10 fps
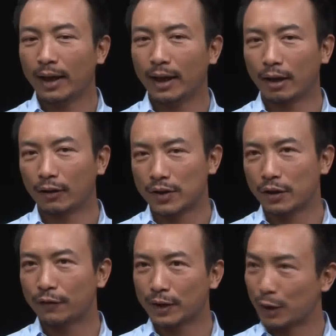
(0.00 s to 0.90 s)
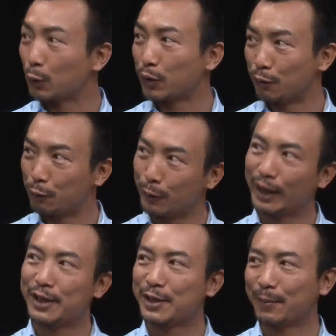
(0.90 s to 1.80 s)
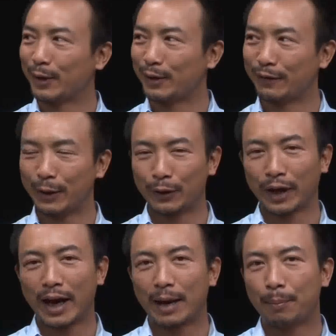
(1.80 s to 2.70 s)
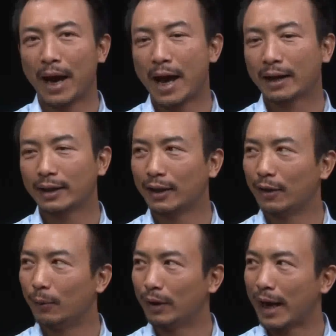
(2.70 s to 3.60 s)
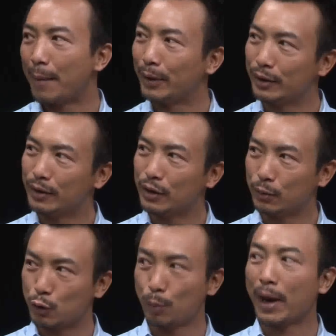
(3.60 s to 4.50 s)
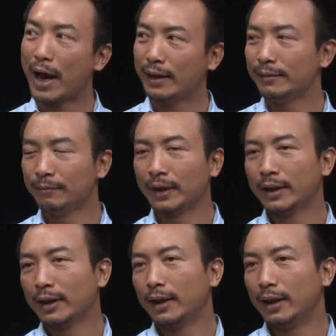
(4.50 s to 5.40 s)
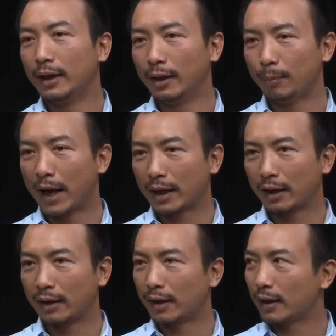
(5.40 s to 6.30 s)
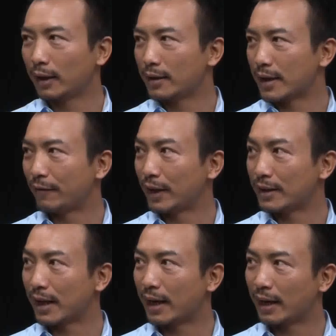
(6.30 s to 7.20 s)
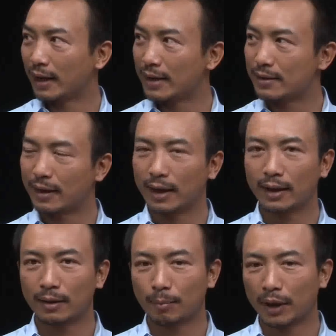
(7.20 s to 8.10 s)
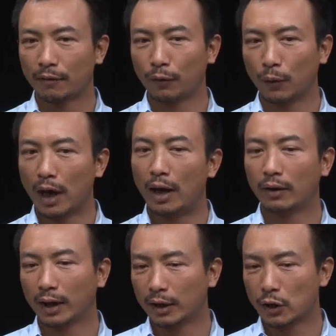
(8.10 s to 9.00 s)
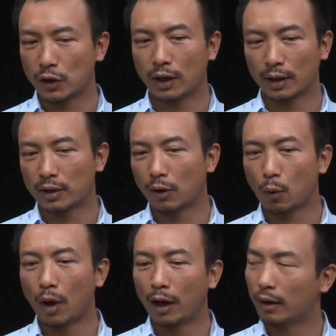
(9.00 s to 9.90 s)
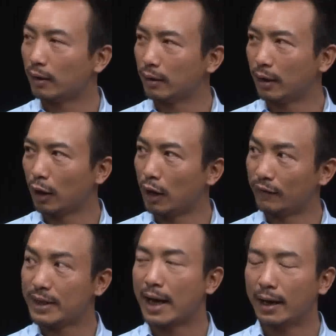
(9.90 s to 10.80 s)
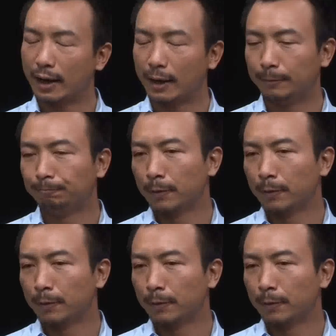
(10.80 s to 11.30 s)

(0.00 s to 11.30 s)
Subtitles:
And on the surface, it looks really similar when you look at back, what happened to Japan. Back in the 70s and 80s, right? The money flew out and they started to acquire a lot of